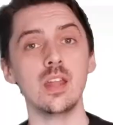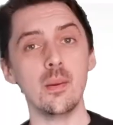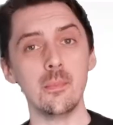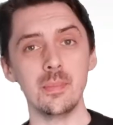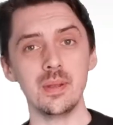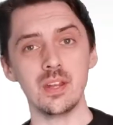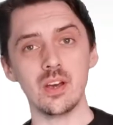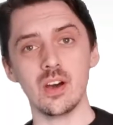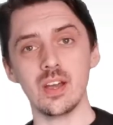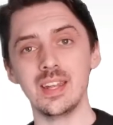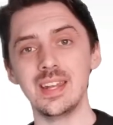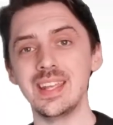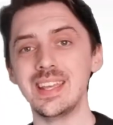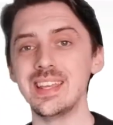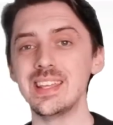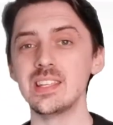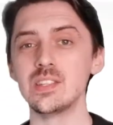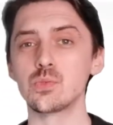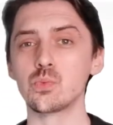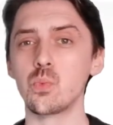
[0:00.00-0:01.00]
Number 9
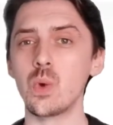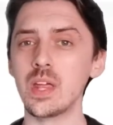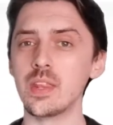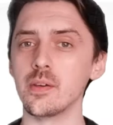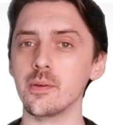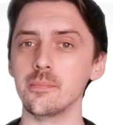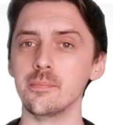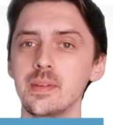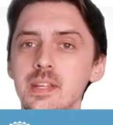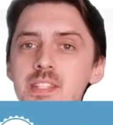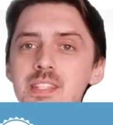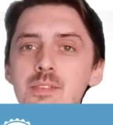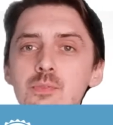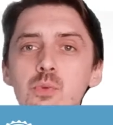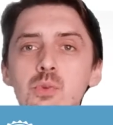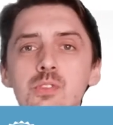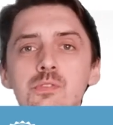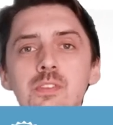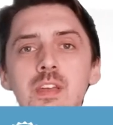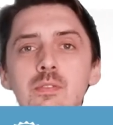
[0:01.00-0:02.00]
is weather. It's
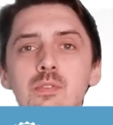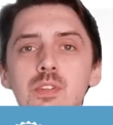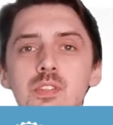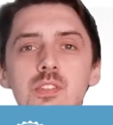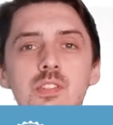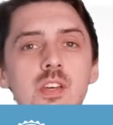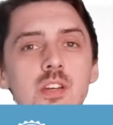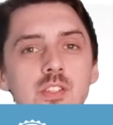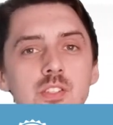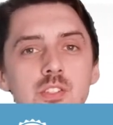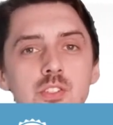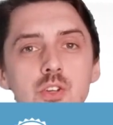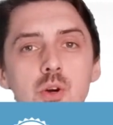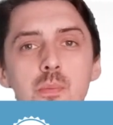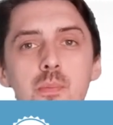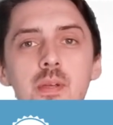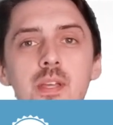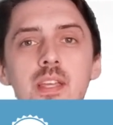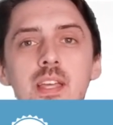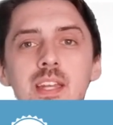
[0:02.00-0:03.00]
everyone's favourite discussion
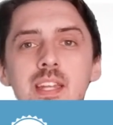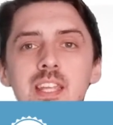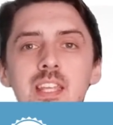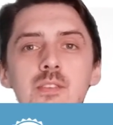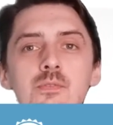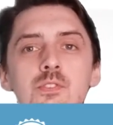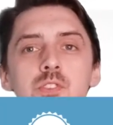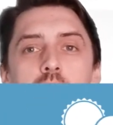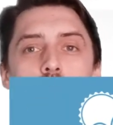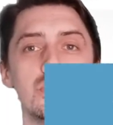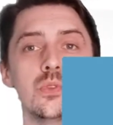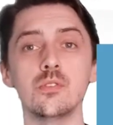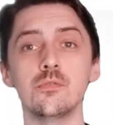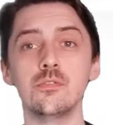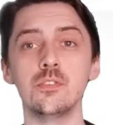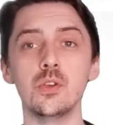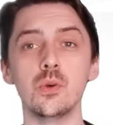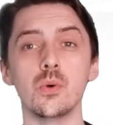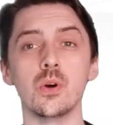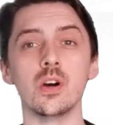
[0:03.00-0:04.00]
topic, and it gives you, the
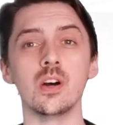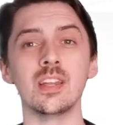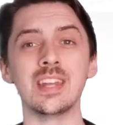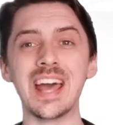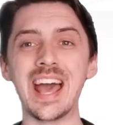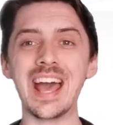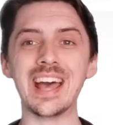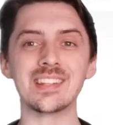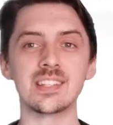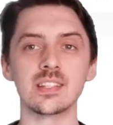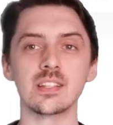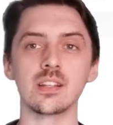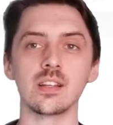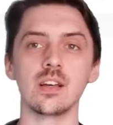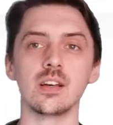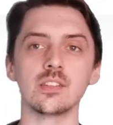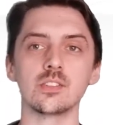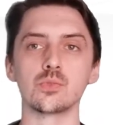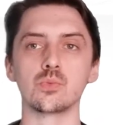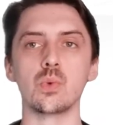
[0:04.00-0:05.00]
viewer, an
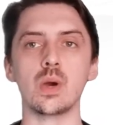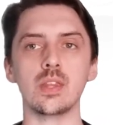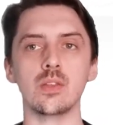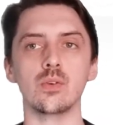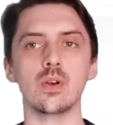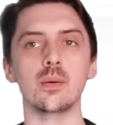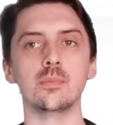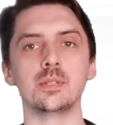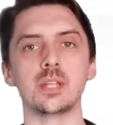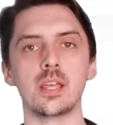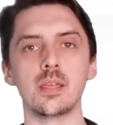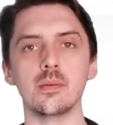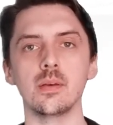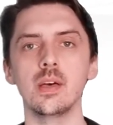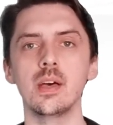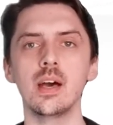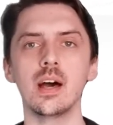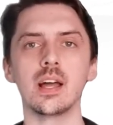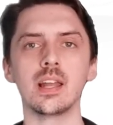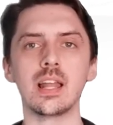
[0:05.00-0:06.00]
at-a-glance weather update,
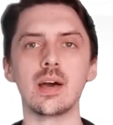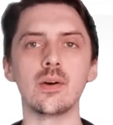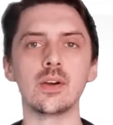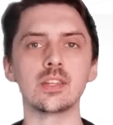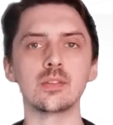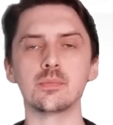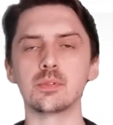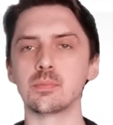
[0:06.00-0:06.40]
allowing